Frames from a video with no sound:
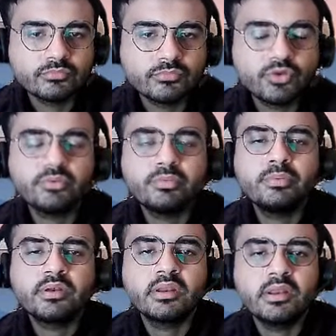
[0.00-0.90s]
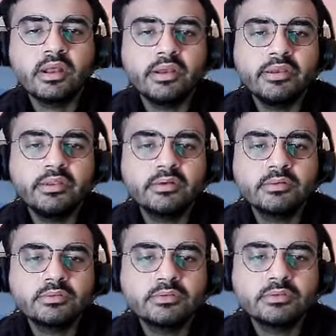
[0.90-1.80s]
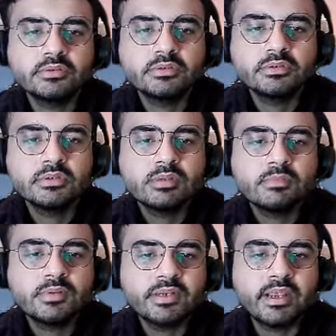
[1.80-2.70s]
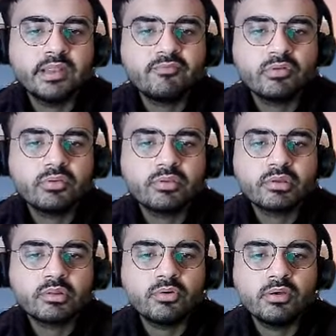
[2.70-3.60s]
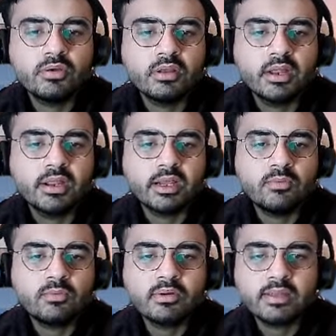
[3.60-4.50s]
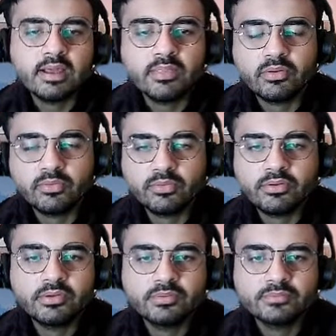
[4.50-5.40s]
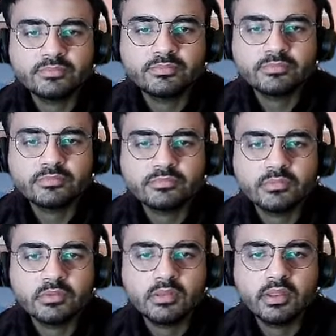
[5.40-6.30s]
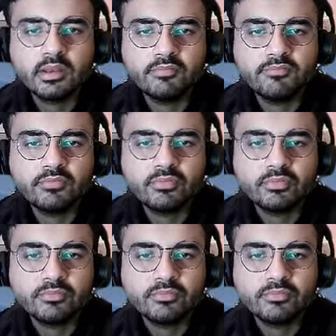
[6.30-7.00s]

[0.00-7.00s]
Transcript: could be one idea. But knight f4 looks good. I counterattack the rook. Knight f4,